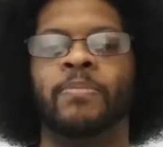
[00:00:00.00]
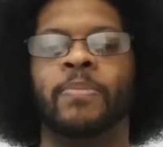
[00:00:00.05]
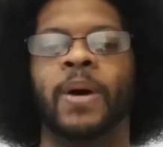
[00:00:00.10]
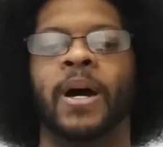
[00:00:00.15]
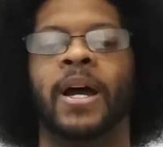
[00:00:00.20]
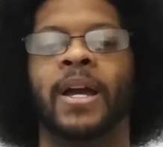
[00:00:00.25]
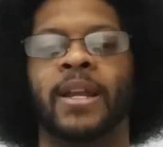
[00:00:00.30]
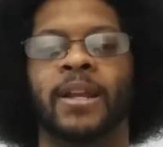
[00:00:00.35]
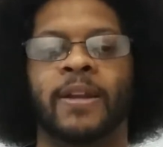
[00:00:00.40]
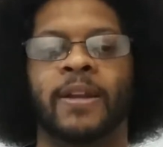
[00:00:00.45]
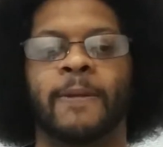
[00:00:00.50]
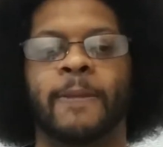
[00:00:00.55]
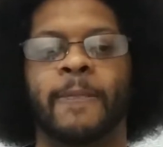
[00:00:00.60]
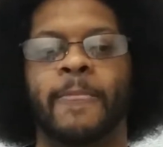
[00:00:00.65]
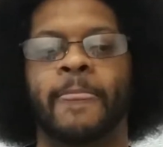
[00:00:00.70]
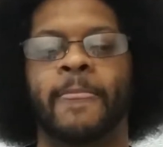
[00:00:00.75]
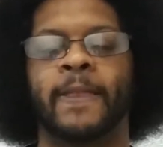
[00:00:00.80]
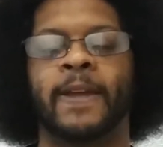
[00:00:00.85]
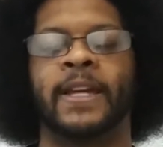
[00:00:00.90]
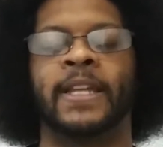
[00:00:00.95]
But
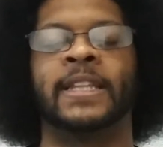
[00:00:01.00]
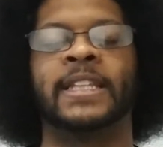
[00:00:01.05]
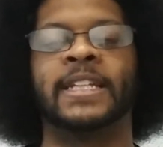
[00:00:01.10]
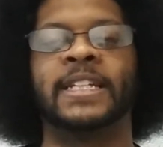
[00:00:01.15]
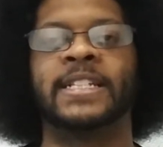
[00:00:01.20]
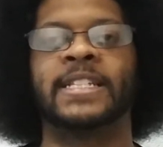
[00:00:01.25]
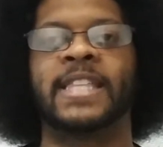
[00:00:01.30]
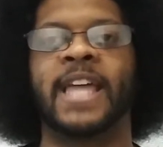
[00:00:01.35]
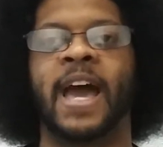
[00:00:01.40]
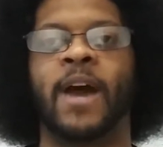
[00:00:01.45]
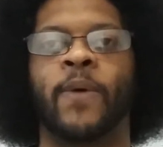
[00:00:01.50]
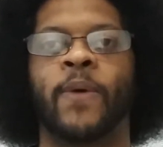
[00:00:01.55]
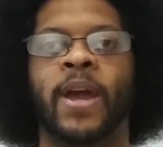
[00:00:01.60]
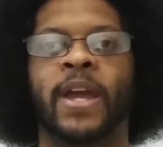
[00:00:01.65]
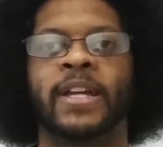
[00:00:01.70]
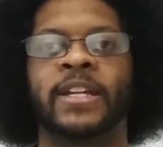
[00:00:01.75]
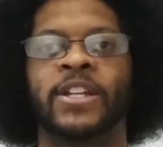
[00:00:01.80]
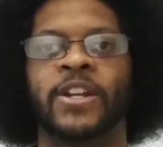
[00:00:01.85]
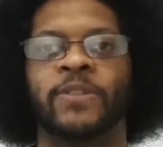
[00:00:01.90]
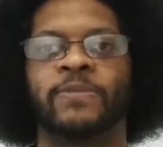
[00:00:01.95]
at least
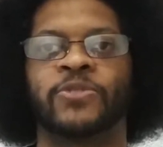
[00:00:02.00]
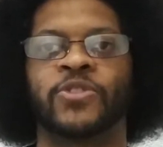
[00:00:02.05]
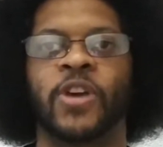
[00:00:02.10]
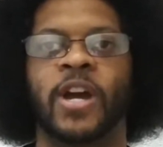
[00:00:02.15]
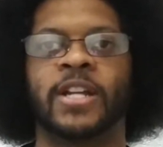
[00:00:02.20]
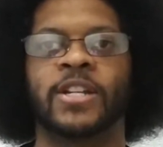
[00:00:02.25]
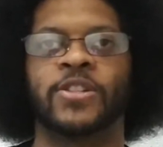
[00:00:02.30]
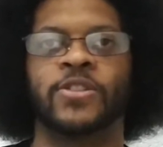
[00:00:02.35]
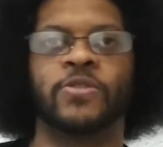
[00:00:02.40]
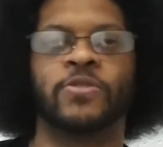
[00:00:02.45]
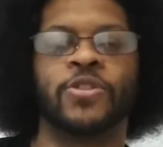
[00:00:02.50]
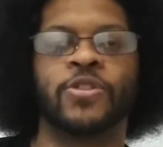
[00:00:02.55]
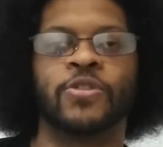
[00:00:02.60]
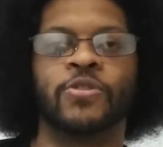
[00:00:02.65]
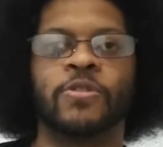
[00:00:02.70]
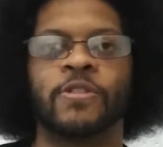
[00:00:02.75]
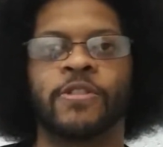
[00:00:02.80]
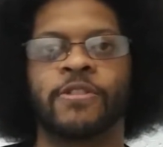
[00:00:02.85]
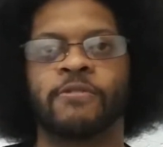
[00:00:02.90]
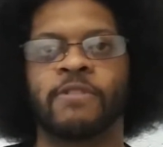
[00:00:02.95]
that way, you know, I'm trying to
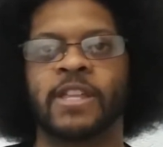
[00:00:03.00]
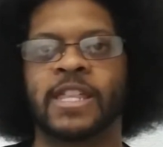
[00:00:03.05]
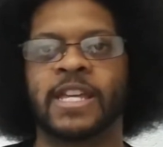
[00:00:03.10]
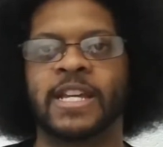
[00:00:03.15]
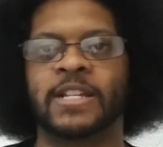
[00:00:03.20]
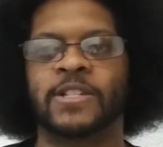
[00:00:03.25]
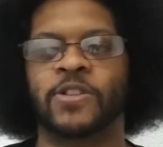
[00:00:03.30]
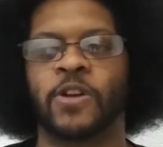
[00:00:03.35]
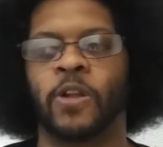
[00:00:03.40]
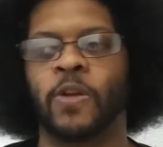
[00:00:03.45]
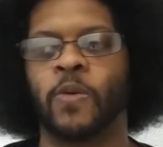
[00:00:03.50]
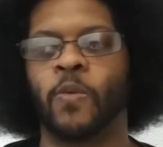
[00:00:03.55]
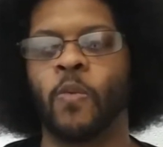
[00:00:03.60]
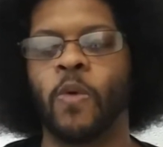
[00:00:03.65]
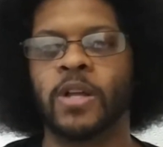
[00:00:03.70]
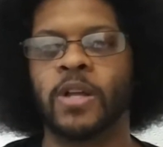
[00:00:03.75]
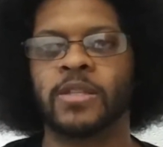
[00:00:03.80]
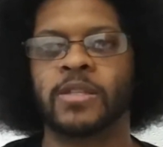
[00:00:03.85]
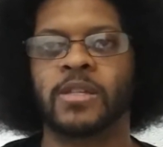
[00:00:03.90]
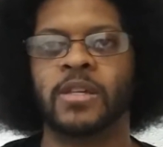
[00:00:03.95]
do 2 to 3 things
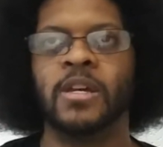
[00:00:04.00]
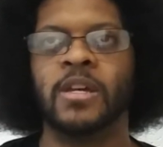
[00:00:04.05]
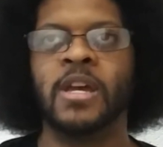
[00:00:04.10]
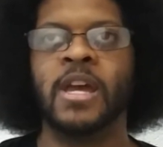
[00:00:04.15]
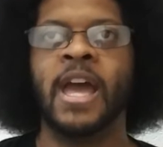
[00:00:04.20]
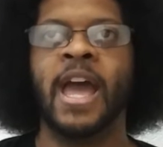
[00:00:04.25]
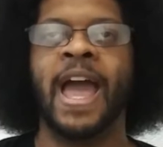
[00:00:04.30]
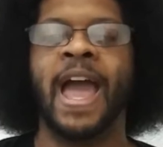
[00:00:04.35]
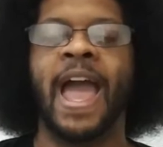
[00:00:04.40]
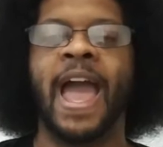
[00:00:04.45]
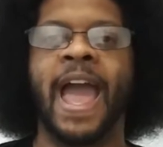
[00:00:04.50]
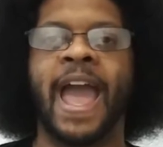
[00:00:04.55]
all at once.